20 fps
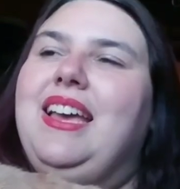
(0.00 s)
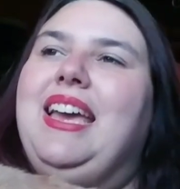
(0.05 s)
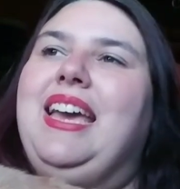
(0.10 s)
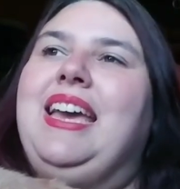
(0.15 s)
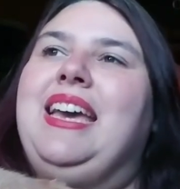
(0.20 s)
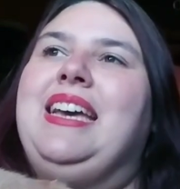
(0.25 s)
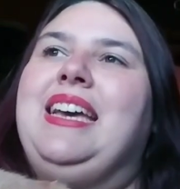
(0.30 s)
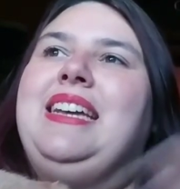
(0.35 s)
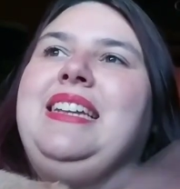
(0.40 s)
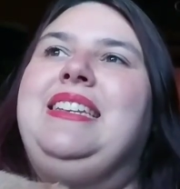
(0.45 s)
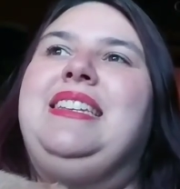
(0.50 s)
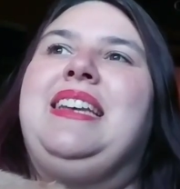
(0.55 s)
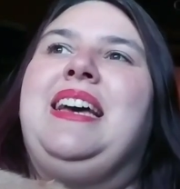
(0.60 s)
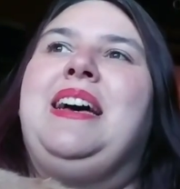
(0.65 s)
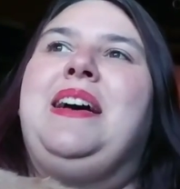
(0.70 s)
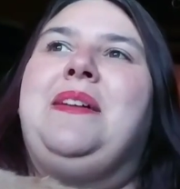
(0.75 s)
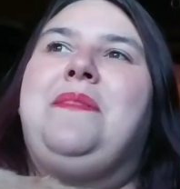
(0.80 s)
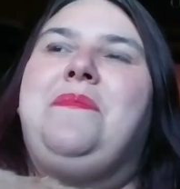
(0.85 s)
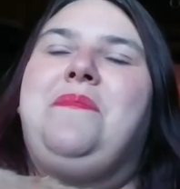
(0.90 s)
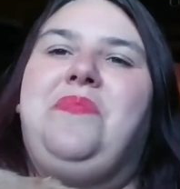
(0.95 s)
and
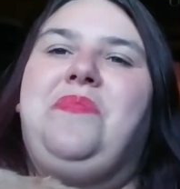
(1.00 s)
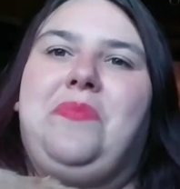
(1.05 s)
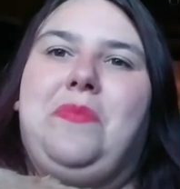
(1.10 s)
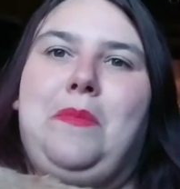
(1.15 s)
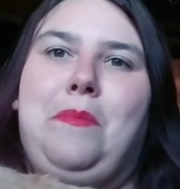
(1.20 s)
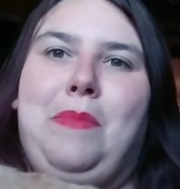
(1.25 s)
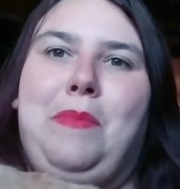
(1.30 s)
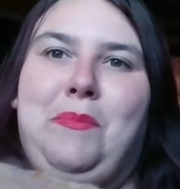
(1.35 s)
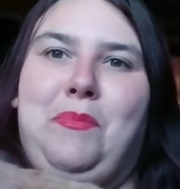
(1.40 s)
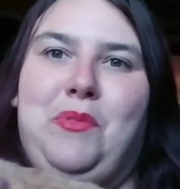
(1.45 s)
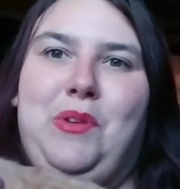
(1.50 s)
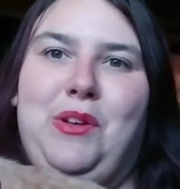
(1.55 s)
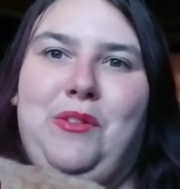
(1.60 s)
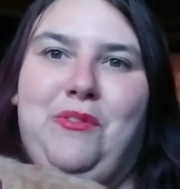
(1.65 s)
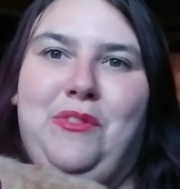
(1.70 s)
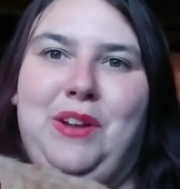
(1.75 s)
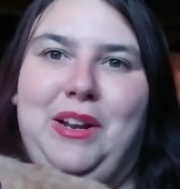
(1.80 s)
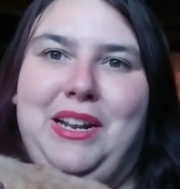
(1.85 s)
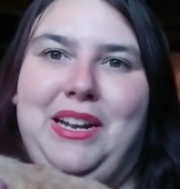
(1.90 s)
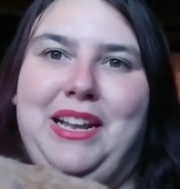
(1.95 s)
my
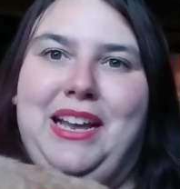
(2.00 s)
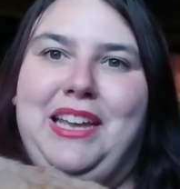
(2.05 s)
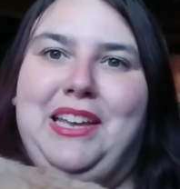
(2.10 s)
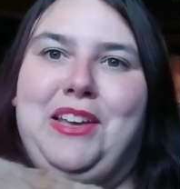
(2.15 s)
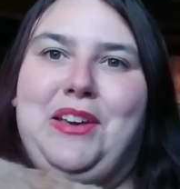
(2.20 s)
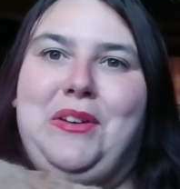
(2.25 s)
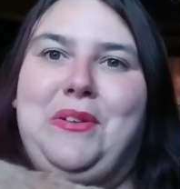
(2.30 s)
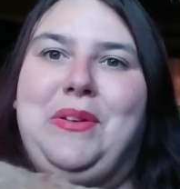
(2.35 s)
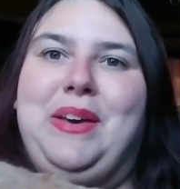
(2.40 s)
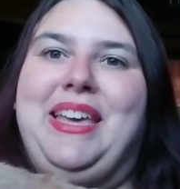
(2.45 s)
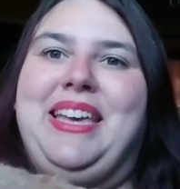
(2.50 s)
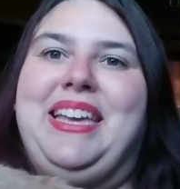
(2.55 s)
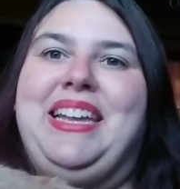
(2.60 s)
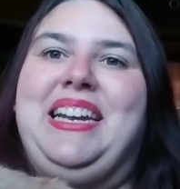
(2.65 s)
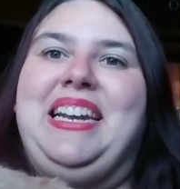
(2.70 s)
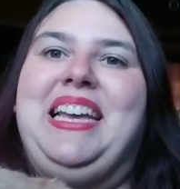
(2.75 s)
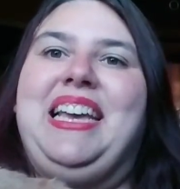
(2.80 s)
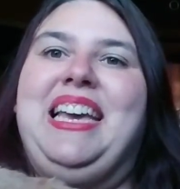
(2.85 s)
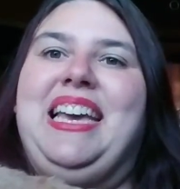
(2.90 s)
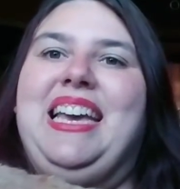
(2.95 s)
boyfriend and I go
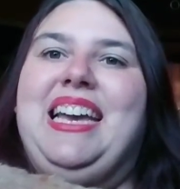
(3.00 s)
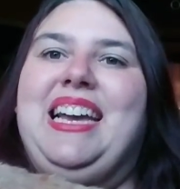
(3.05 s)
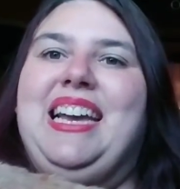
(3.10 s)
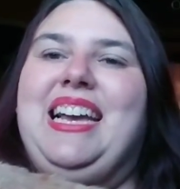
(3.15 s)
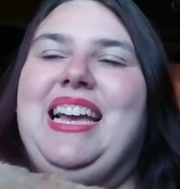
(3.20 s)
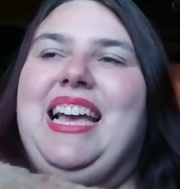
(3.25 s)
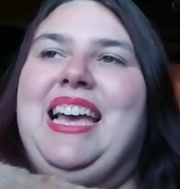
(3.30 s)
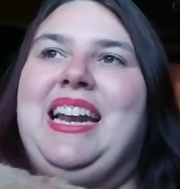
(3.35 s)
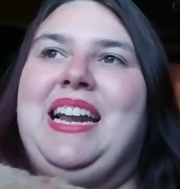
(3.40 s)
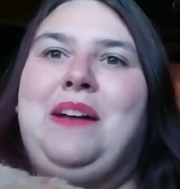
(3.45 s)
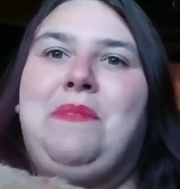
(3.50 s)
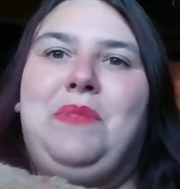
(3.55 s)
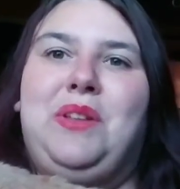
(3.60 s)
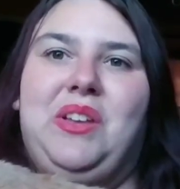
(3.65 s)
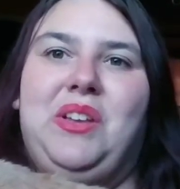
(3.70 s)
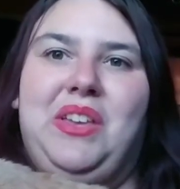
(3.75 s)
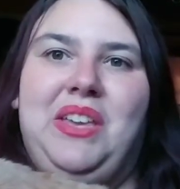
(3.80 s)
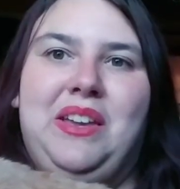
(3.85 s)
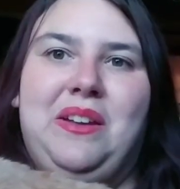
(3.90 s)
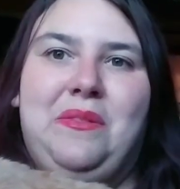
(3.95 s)
in, and I'm
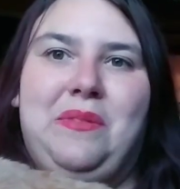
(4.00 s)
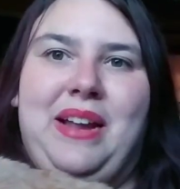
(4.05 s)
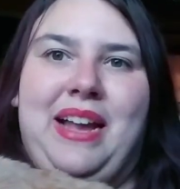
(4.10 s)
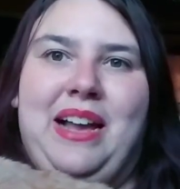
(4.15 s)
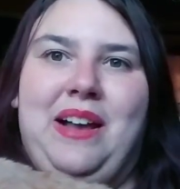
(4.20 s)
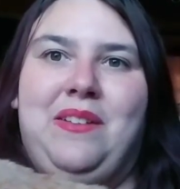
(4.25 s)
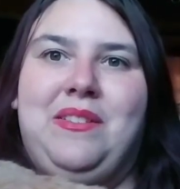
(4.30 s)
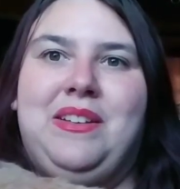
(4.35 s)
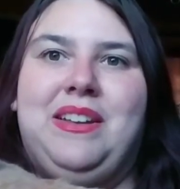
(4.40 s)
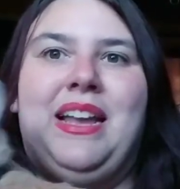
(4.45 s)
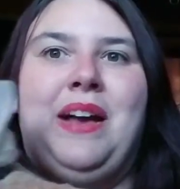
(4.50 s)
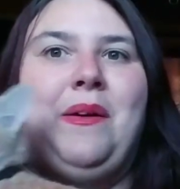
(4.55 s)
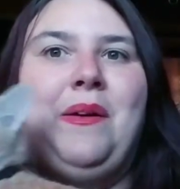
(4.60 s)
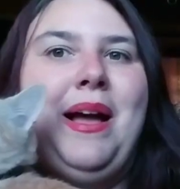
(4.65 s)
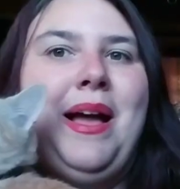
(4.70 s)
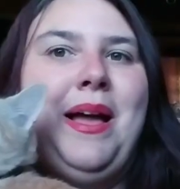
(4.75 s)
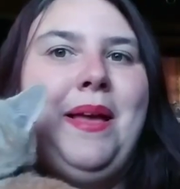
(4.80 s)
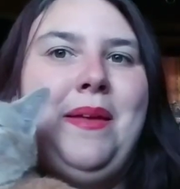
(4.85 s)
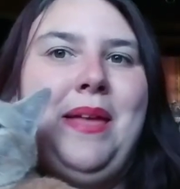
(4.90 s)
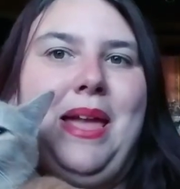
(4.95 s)
looking around. Now,
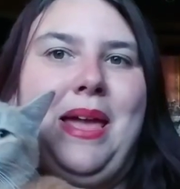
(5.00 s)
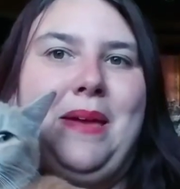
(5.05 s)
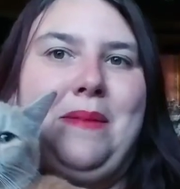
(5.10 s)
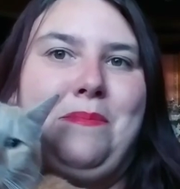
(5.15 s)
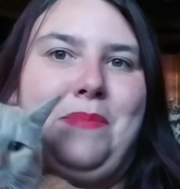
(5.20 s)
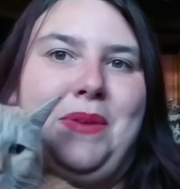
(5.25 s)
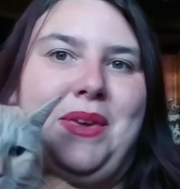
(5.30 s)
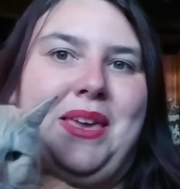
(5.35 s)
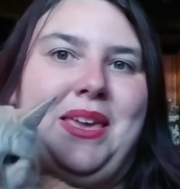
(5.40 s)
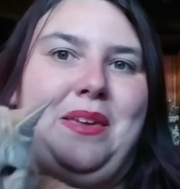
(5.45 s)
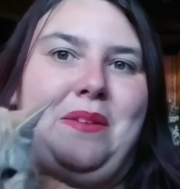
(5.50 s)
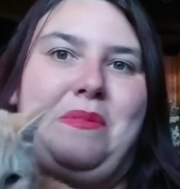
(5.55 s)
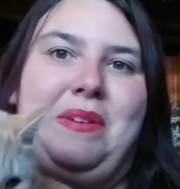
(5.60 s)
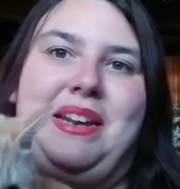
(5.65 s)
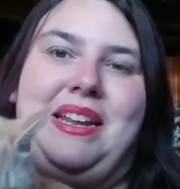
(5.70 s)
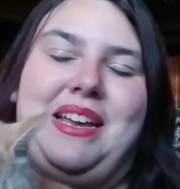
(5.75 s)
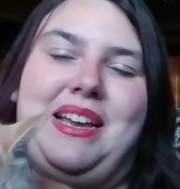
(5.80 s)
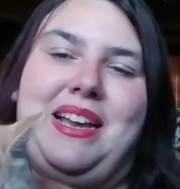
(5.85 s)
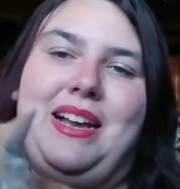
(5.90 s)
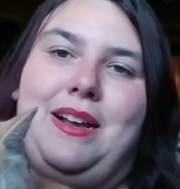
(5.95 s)
I am picky
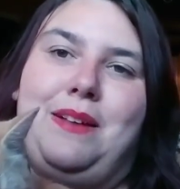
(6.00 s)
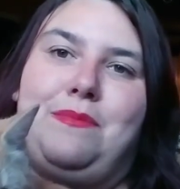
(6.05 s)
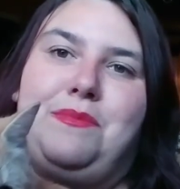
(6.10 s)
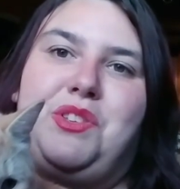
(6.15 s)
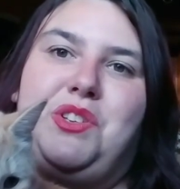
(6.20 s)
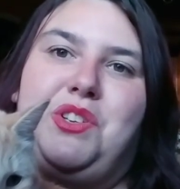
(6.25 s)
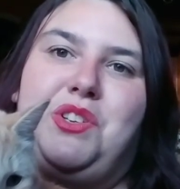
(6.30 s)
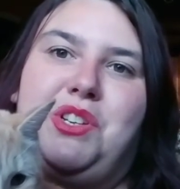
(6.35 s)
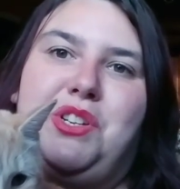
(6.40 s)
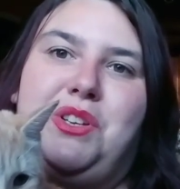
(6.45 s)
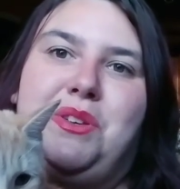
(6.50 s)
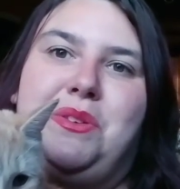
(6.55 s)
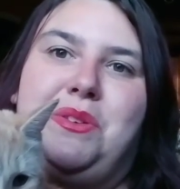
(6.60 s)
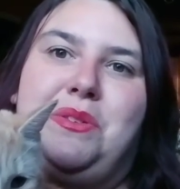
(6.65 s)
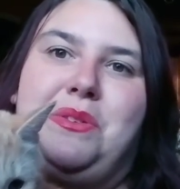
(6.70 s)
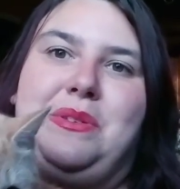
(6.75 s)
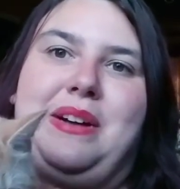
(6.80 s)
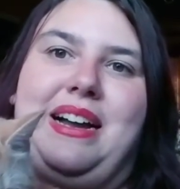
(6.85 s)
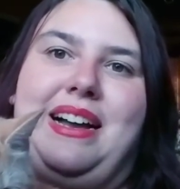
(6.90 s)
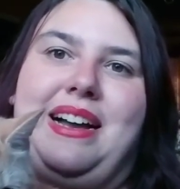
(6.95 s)
when it comes
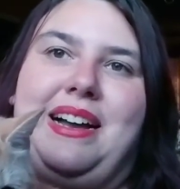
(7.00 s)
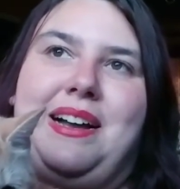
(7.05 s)
to